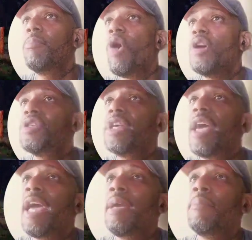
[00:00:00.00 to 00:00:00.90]
pause the
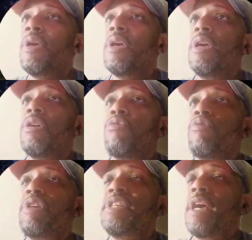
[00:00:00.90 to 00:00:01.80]
game,
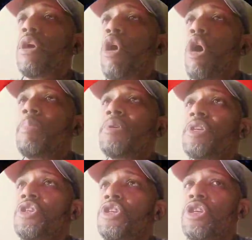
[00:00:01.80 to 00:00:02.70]
reset car
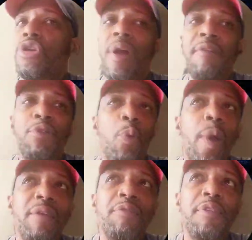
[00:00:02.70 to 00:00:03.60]
position. You don't have to
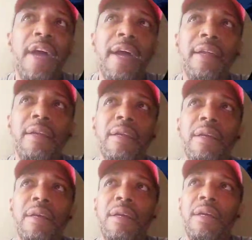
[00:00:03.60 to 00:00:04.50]
wait for that
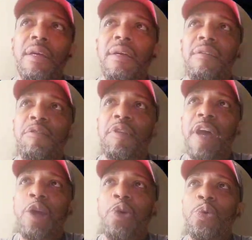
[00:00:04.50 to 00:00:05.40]

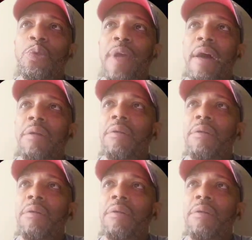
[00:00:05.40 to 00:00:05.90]
cooldown.